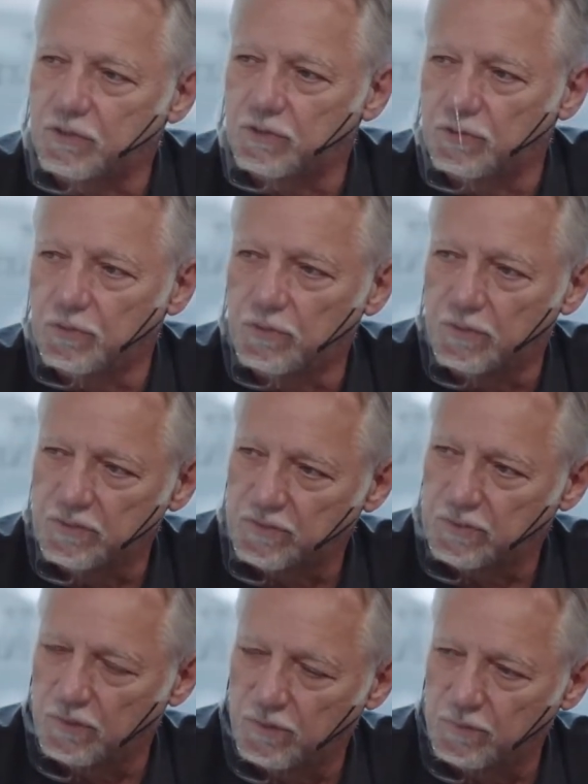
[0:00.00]
tool.
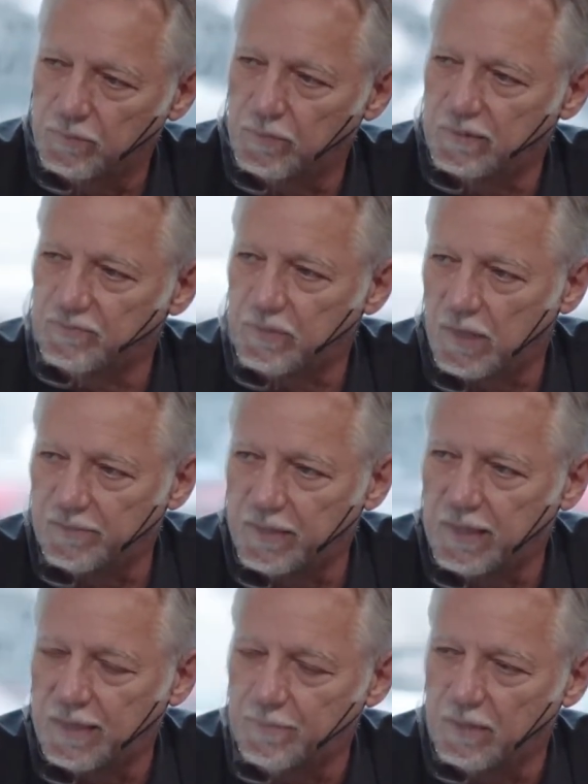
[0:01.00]
So when
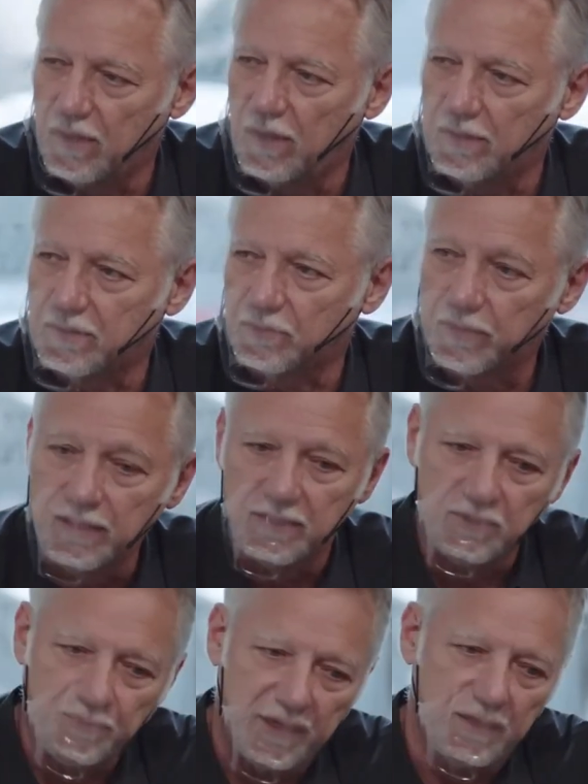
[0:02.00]
photography came along, the
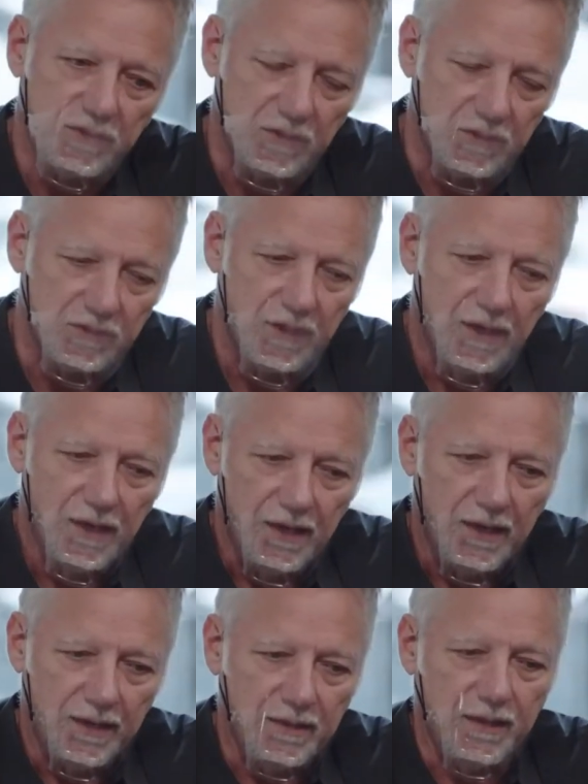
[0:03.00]
realist painters,
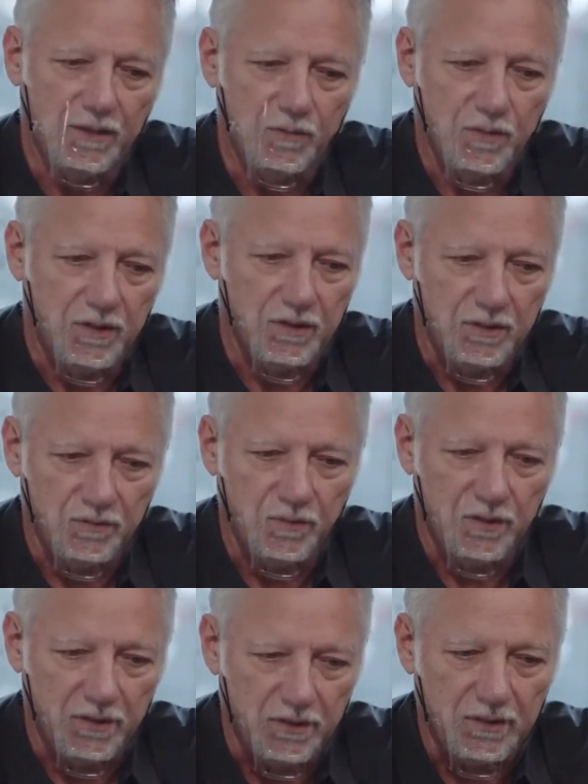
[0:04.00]
I think,
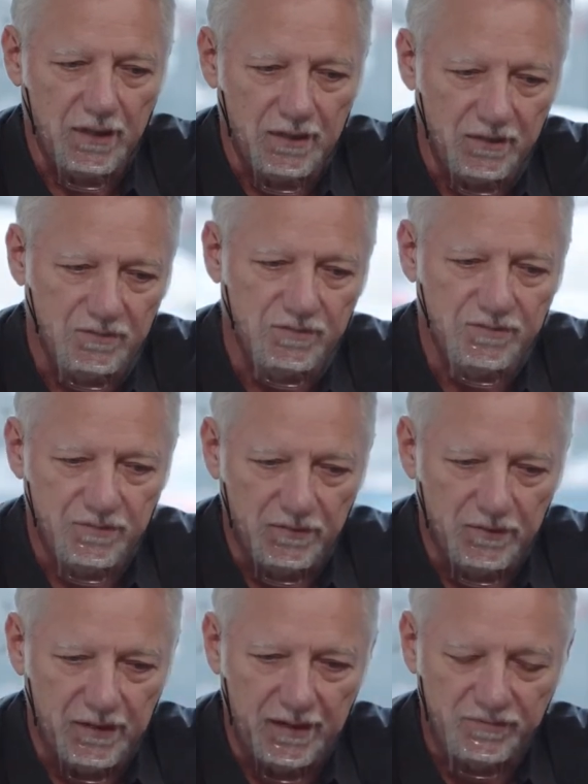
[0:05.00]
were kind of
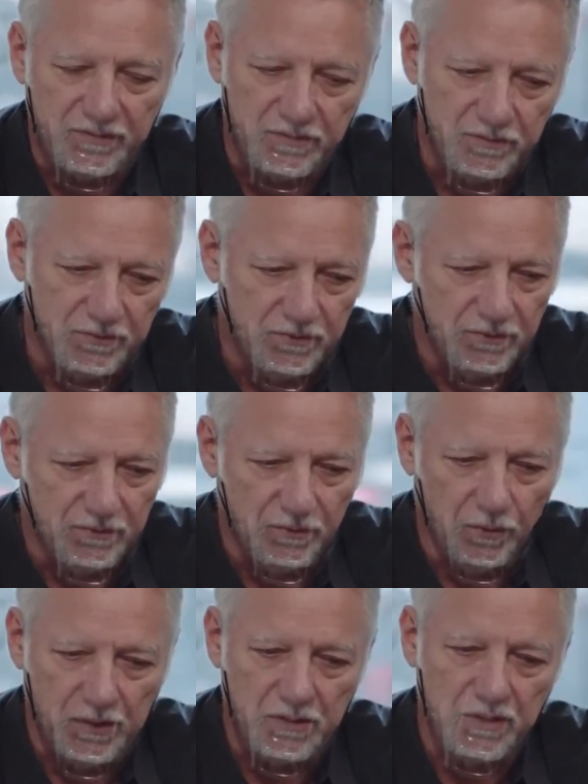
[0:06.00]
left
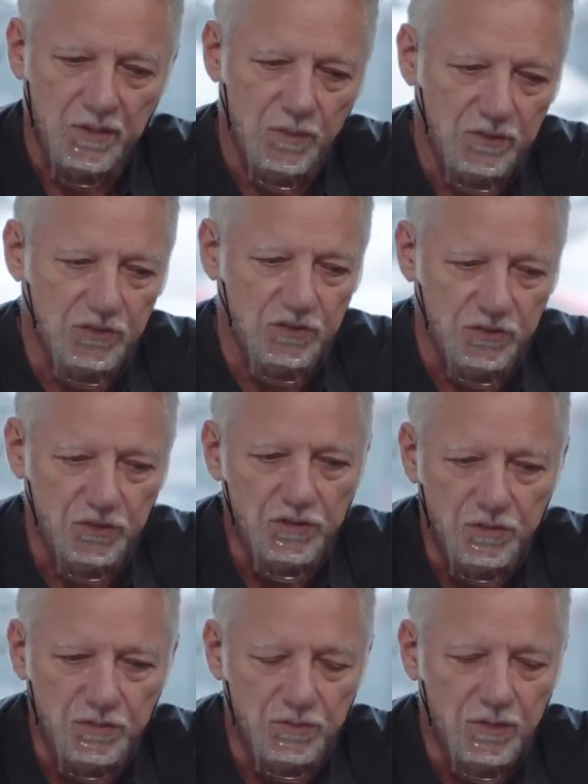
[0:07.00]
wondering what to
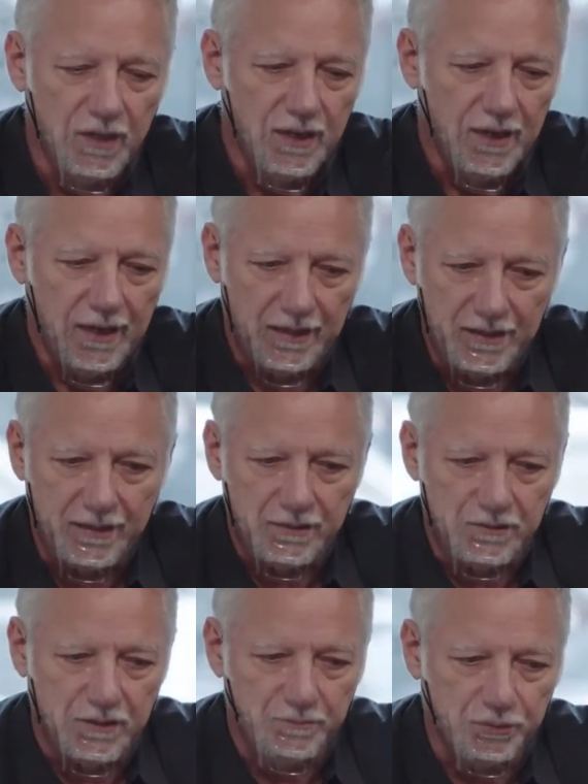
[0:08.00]
do. And I think
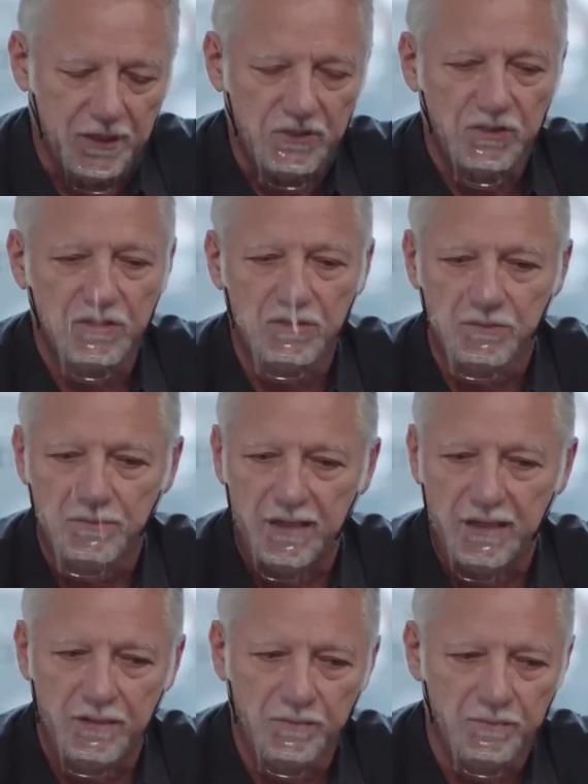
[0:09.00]

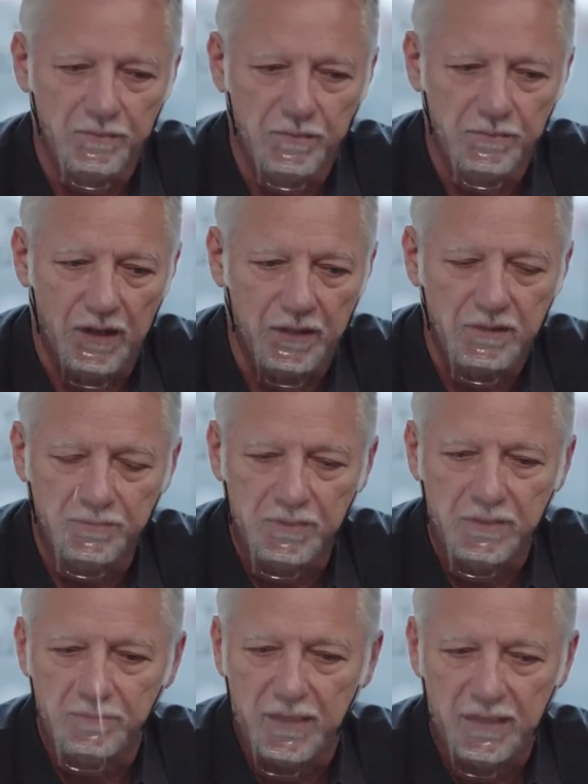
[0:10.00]
Impressionism
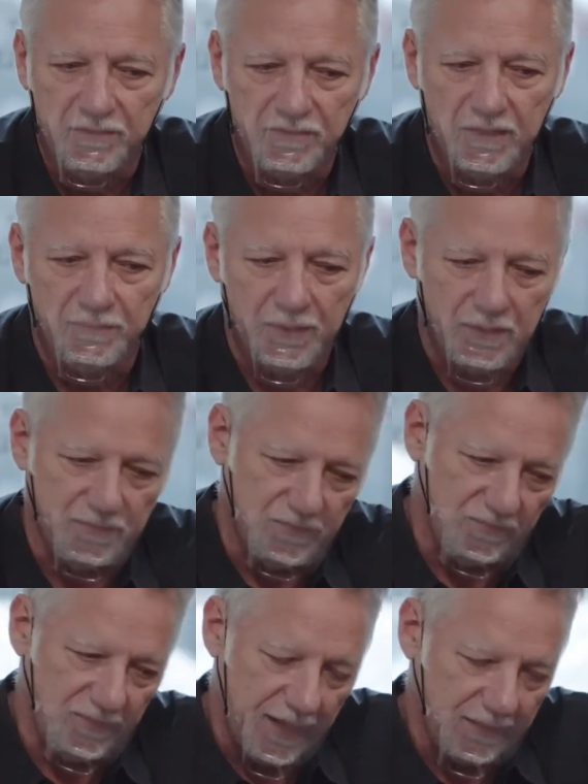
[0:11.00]
arguably may have come out of
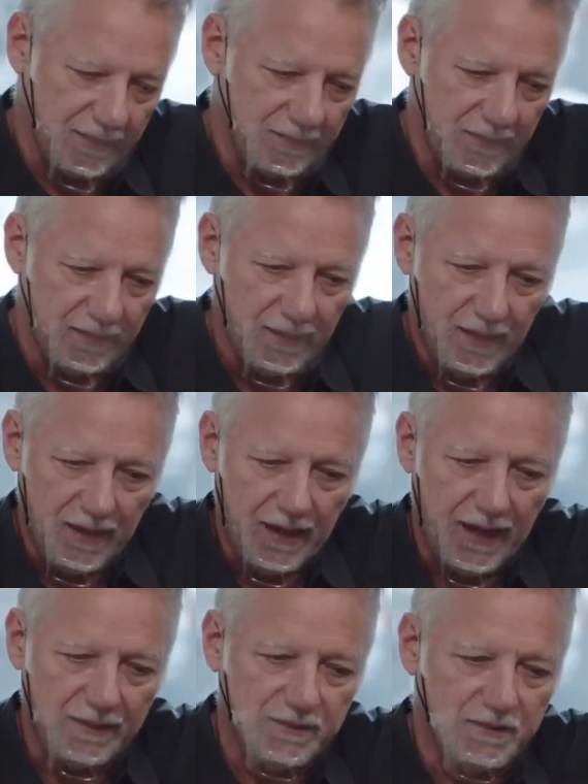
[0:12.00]
the fact that they
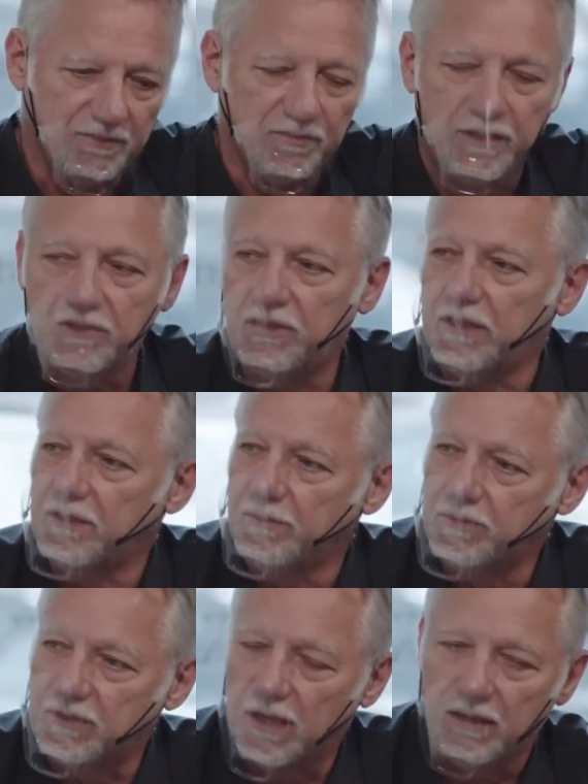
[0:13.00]
had to differentiate
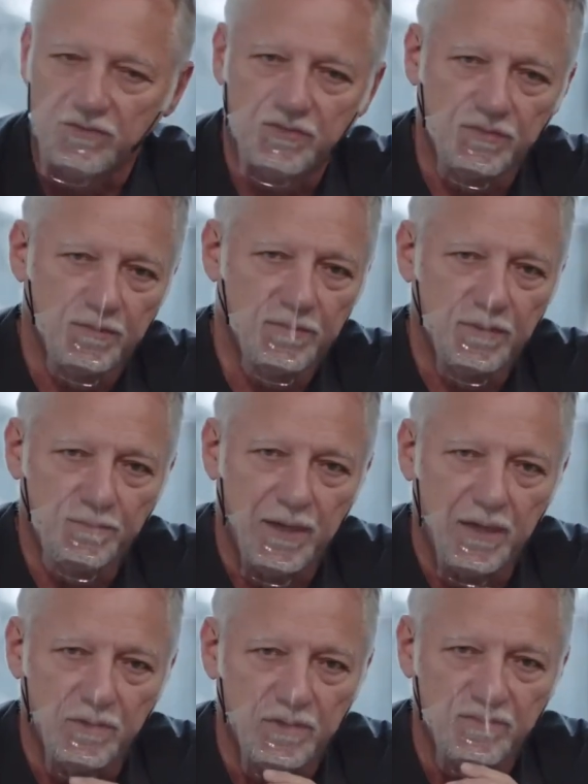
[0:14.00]
themselves from the
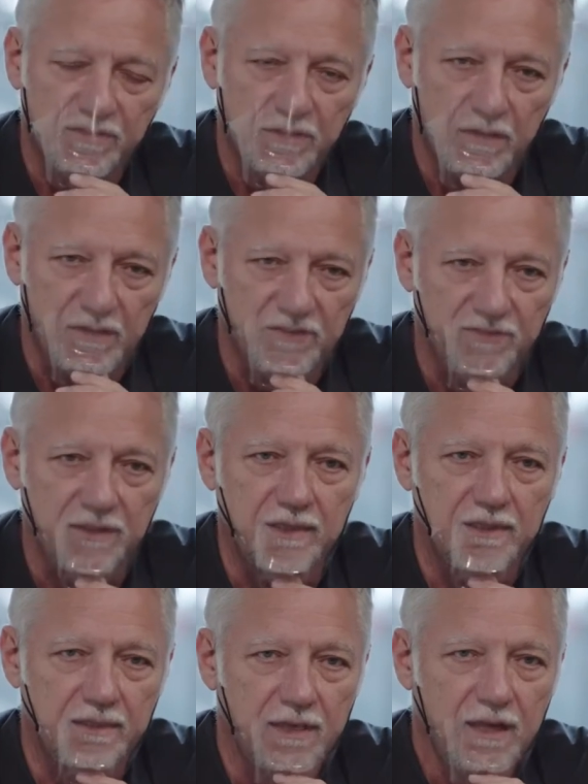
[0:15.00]
power of photography
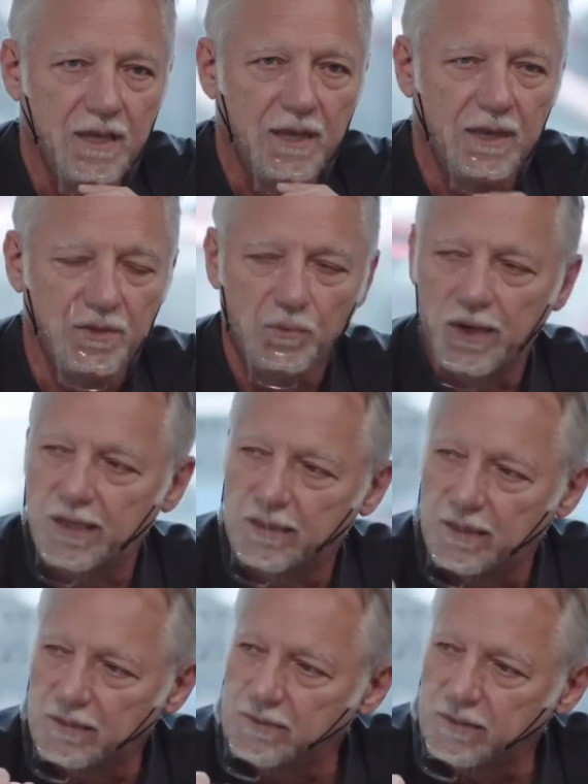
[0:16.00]
and the way
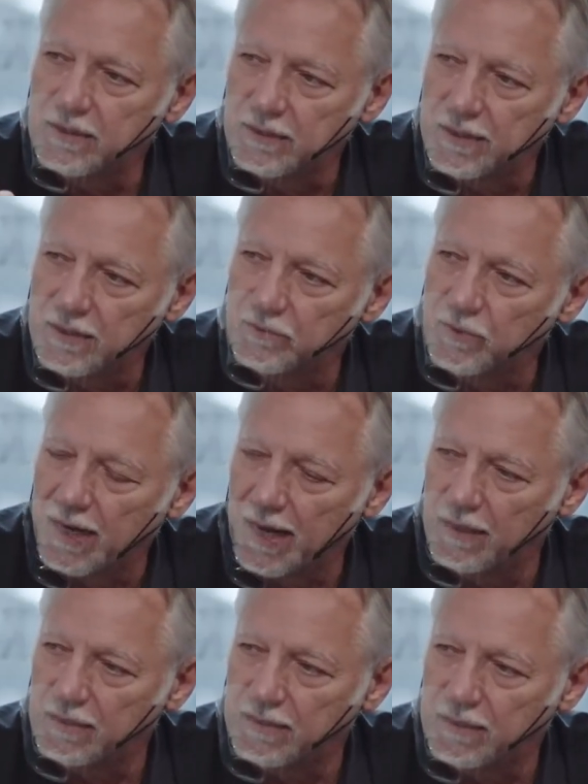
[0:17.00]
it articulated
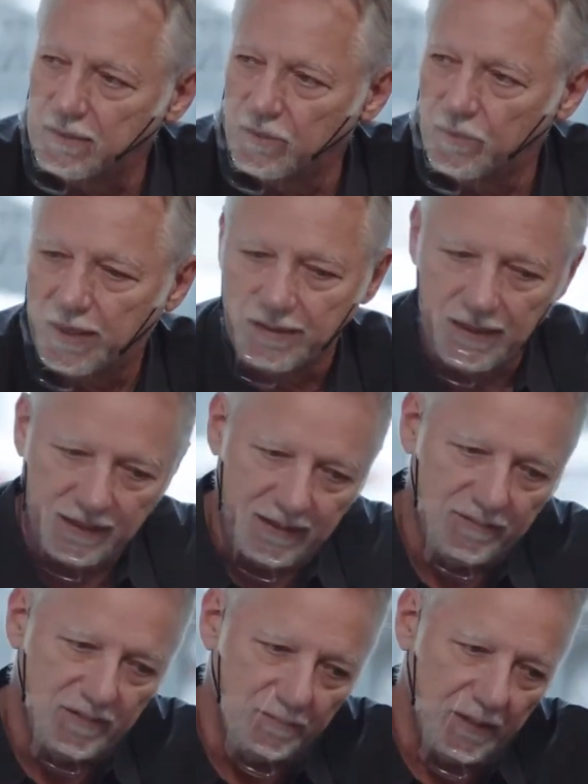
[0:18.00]
reality in a way that
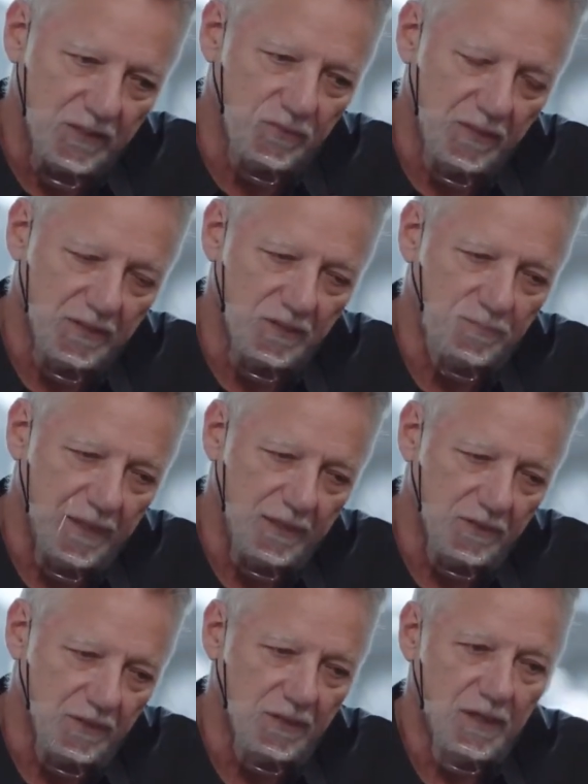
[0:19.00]
even the best realist
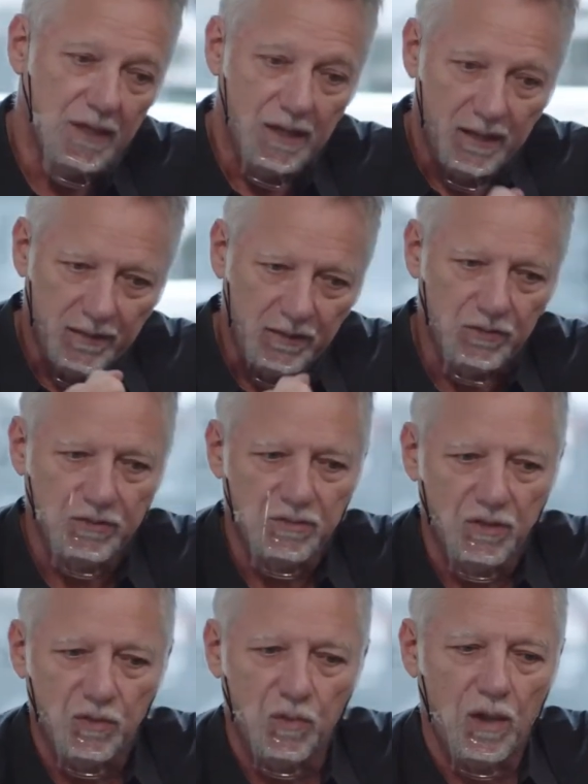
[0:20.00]
painter
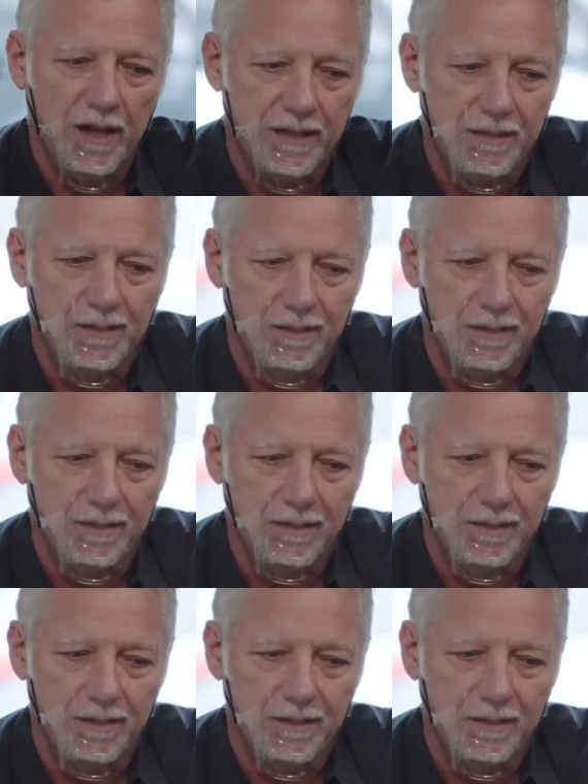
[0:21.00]
couldn't quite